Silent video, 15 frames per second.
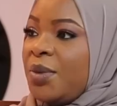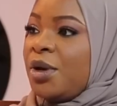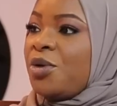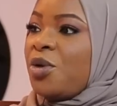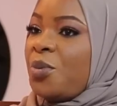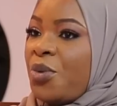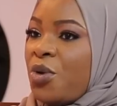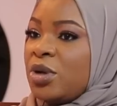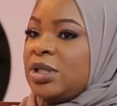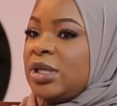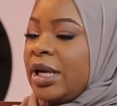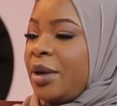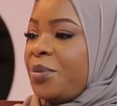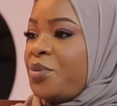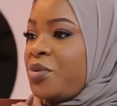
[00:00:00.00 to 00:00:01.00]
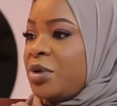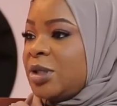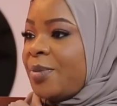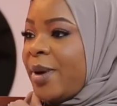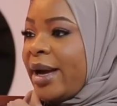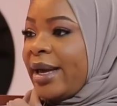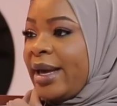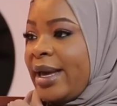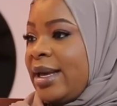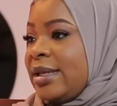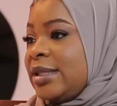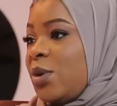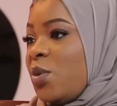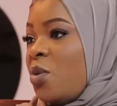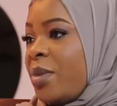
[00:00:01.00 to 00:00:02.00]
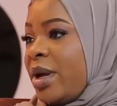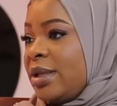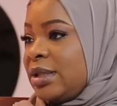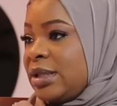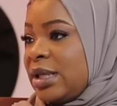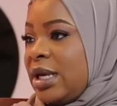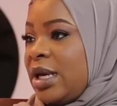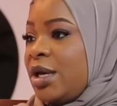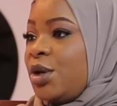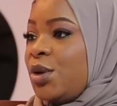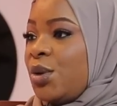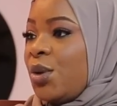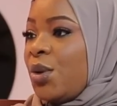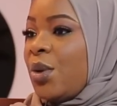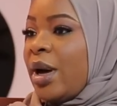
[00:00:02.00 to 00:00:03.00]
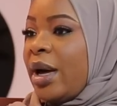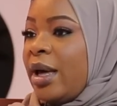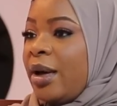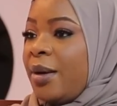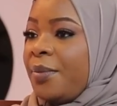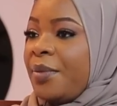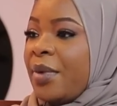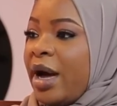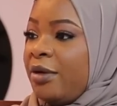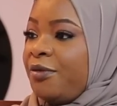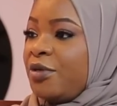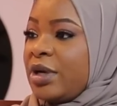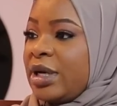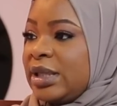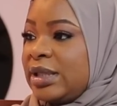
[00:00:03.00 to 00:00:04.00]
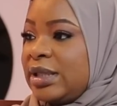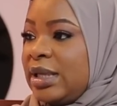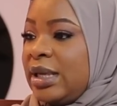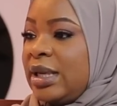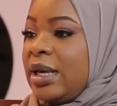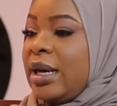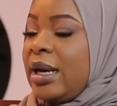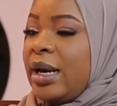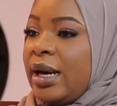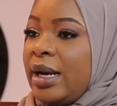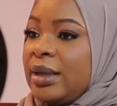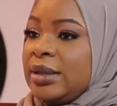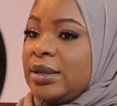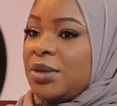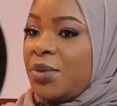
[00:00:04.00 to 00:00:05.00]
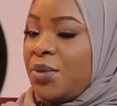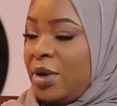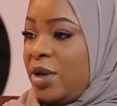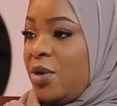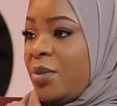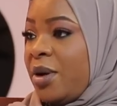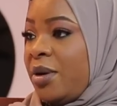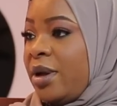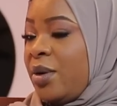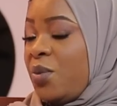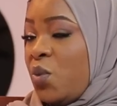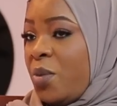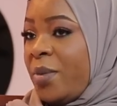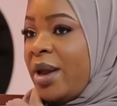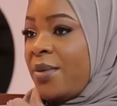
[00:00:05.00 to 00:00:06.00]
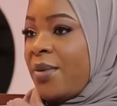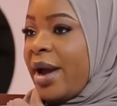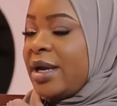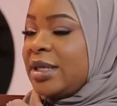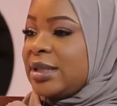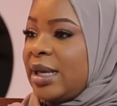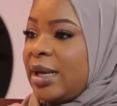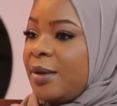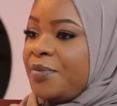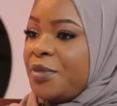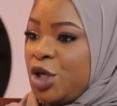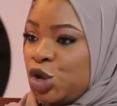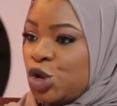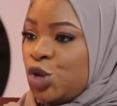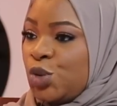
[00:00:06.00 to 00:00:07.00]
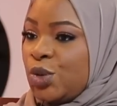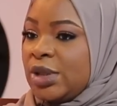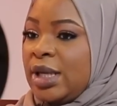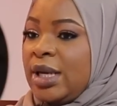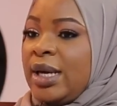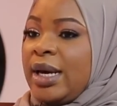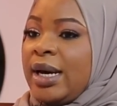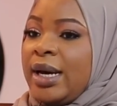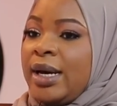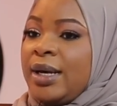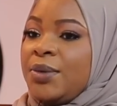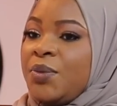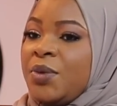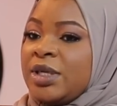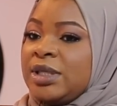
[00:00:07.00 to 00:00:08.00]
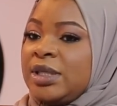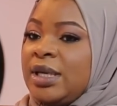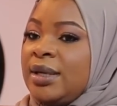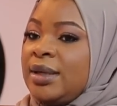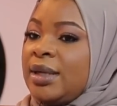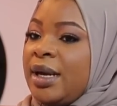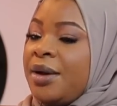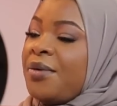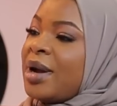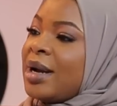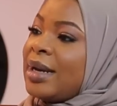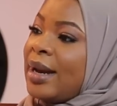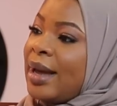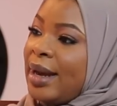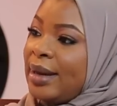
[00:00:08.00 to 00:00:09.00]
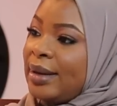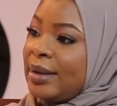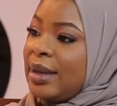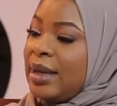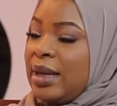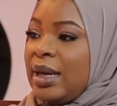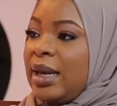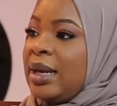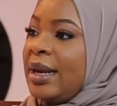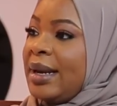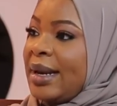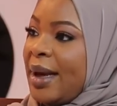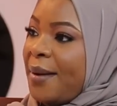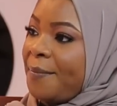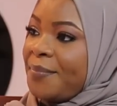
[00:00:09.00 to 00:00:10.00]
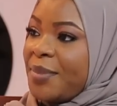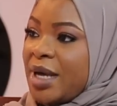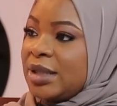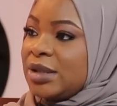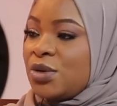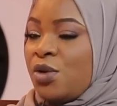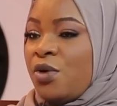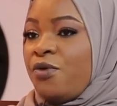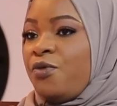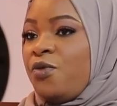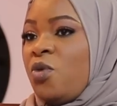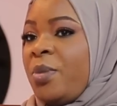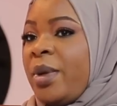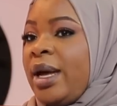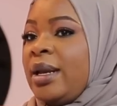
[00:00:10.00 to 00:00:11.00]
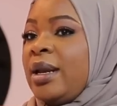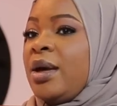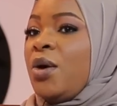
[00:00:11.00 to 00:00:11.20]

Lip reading: we are reporting a pushback against the women's, advocacy and women rights issues. And we are seeing a recline in numbers of women